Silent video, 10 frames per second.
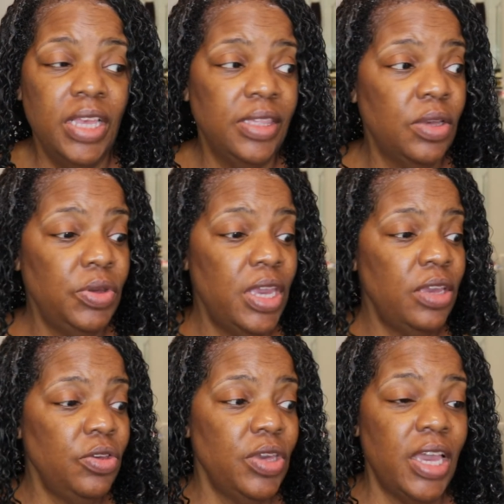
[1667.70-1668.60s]
So
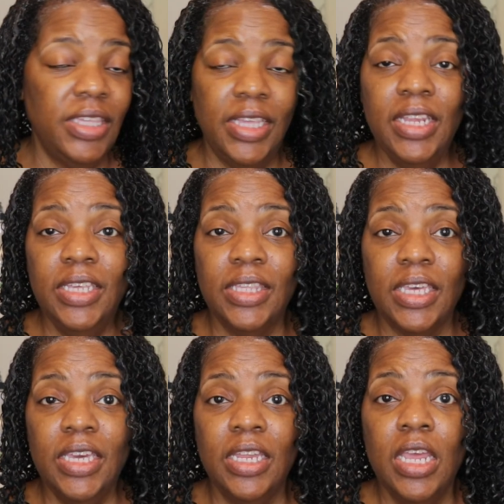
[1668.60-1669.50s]
yeah, you guys, that is
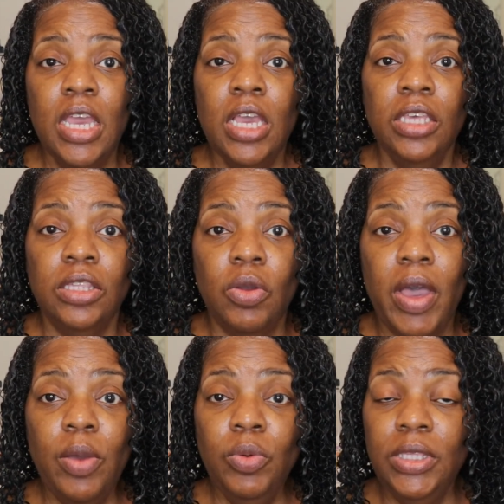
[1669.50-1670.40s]
it. So
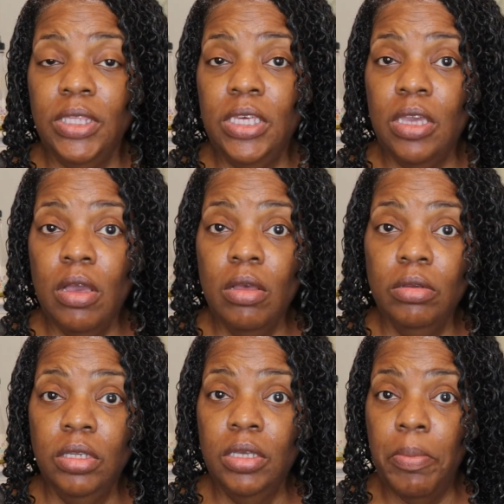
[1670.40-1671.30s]
I will see
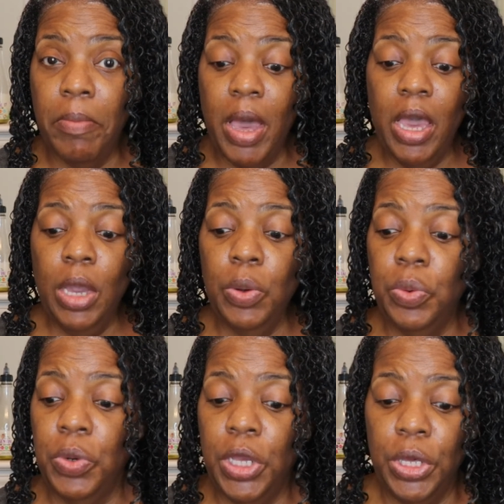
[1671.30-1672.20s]
y'all
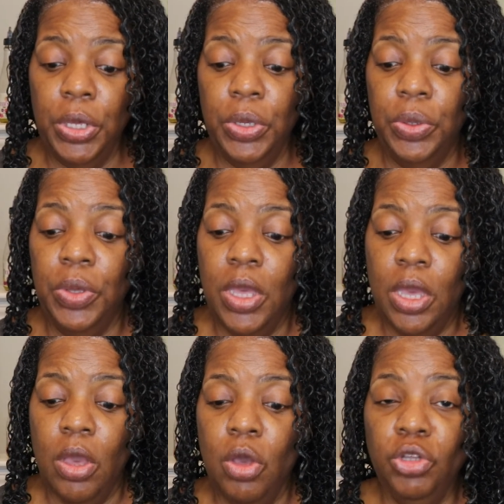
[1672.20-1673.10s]
tomorrow
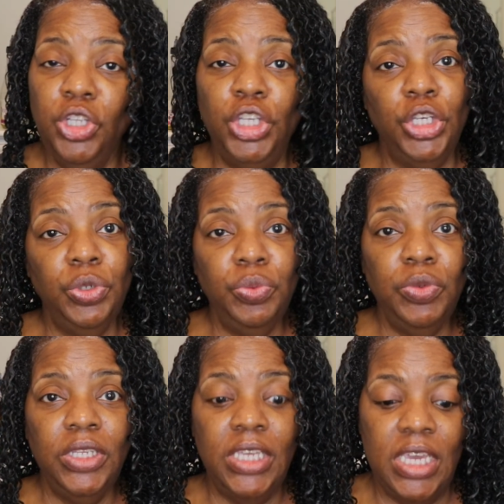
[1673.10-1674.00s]
on
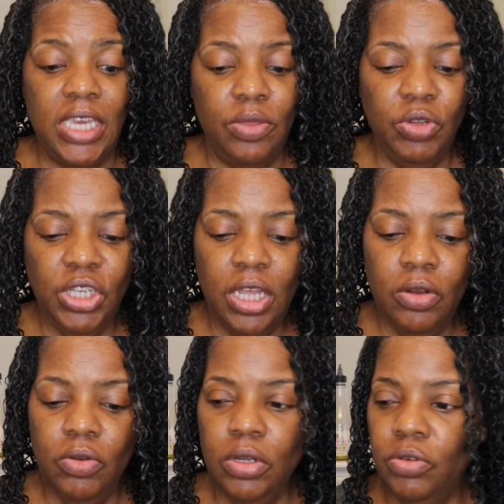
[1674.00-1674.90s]
Juneteenth. What y'all
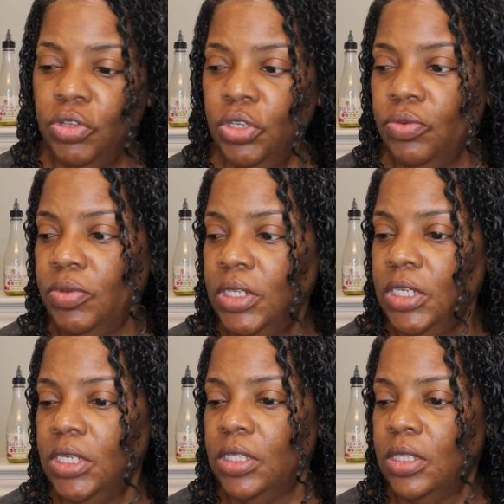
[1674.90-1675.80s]
doing on
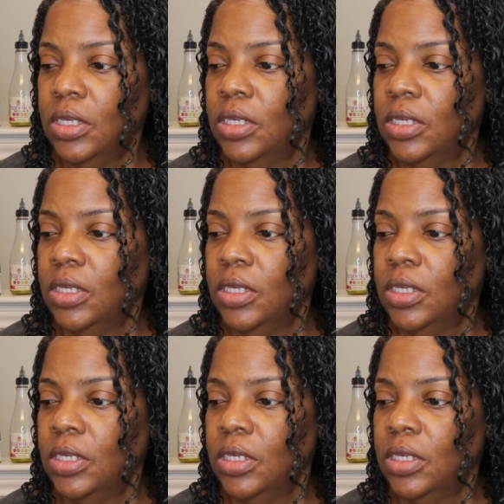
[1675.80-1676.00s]
Juneteenth?